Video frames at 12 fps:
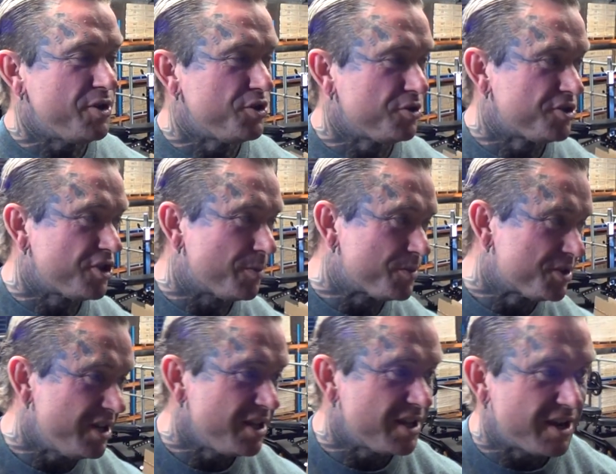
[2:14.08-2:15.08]
Maybe you should stop
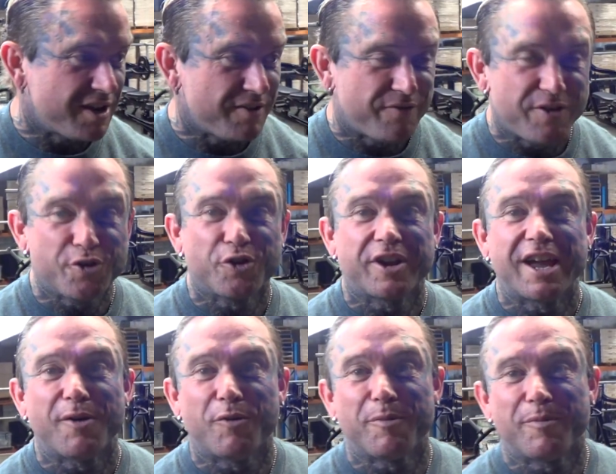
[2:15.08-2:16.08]
sitting there figuring
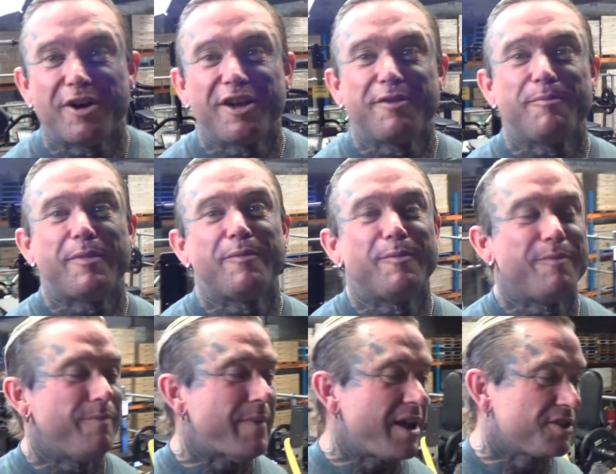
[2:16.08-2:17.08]
out what my
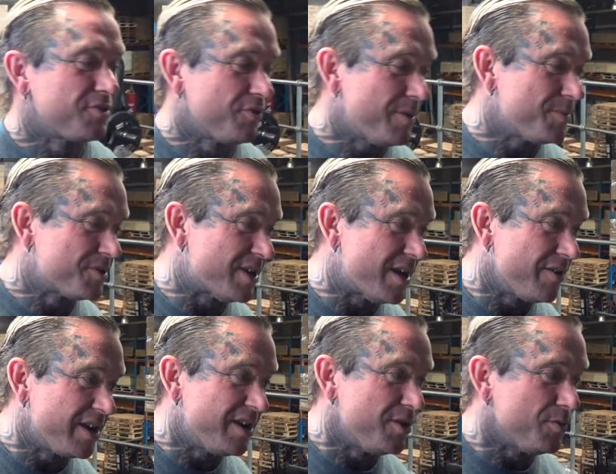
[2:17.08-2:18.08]
max reps are
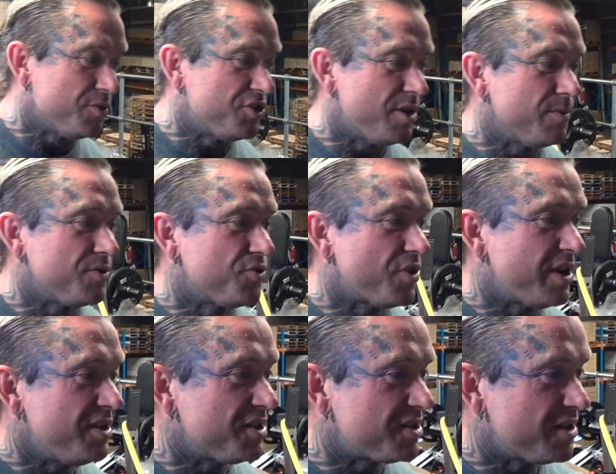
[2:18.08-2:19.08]
and get into a gym and
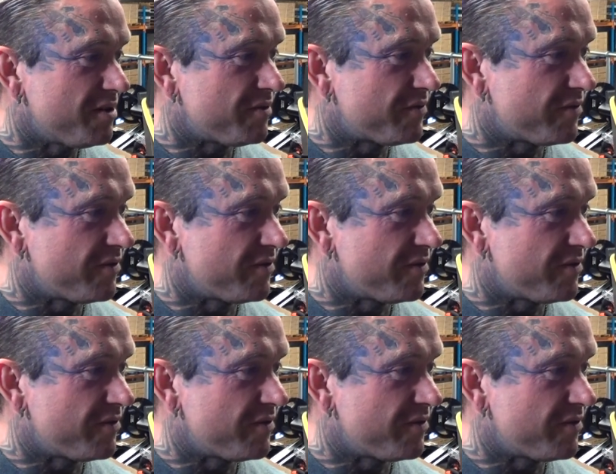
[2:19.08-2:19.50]
train yourself.